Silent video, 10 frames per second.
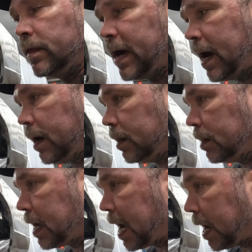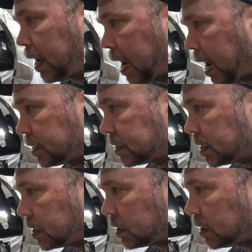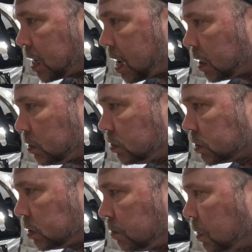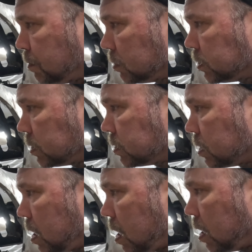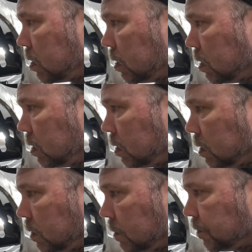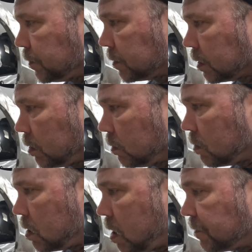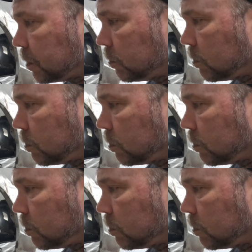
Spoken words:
that accident yet. Usually people just run off the